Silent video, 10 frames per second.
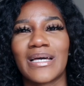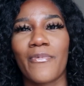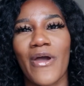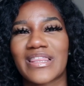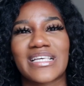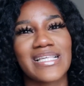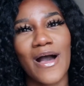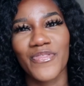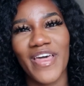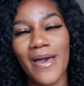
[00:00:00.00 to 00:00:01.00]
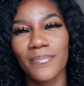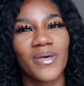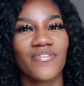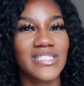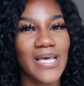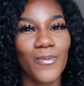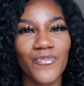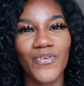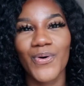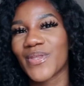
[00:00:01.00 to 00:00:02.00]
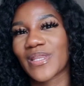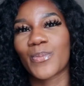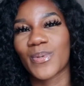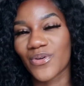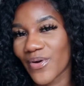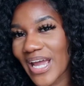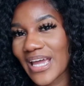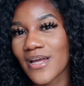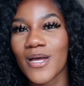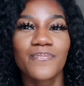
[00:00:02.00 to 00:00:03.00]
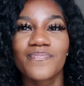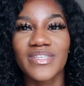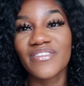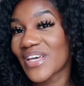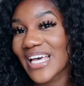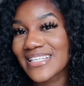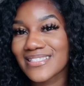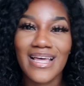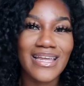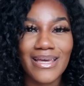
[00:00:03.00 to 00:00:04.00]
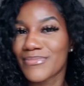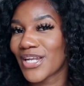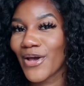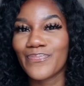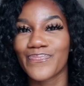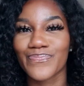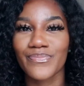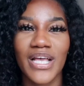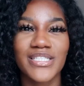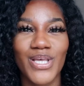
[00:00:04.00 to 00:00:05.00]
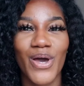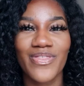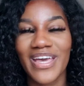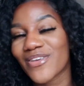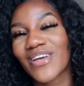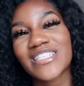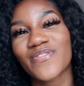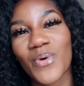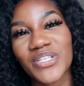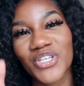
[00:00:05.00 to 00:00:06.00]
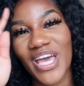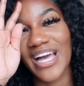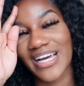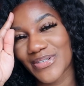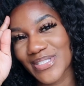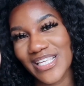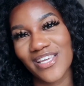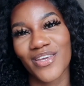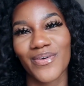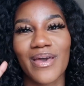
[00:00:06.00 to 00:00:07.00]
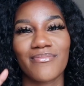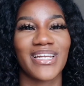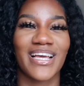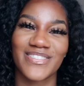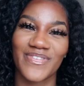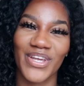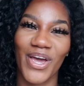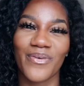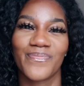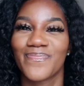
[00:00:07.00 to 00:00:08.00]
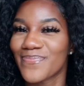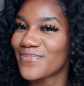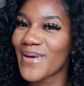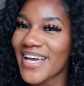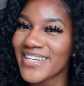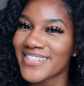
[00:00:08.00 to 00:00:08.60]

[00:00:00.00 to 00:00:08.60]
putting this out there, but if it's helpful, then that would be great. And if it is, then let me know. So thank you guys for watching, and I'll see you in my next video. Bye.